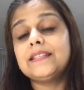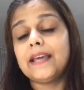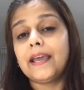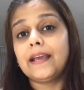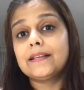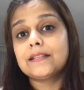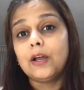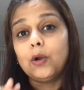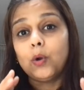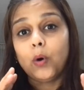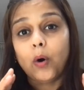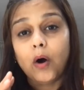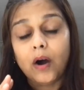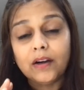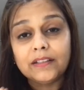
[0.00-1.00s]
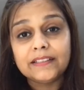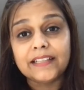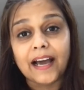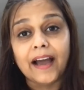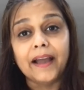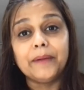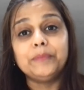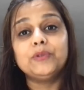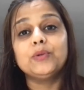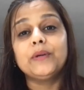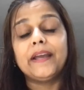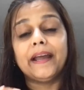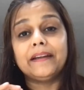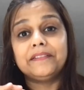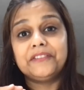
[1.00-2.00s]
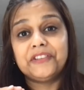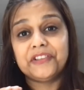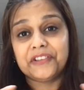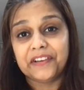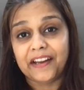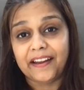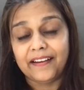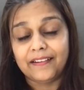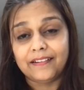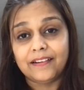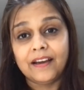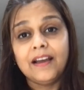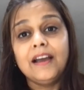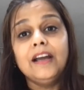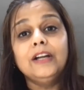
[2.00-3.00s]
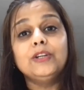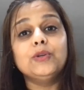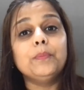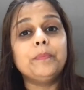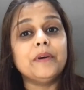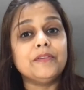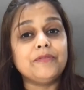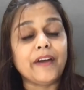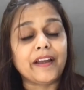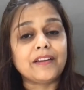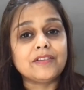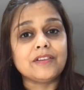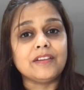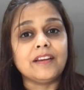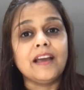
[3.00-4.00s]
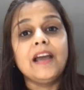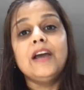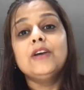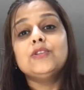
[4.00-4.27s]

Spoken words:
takes a long time to get trained to perfection.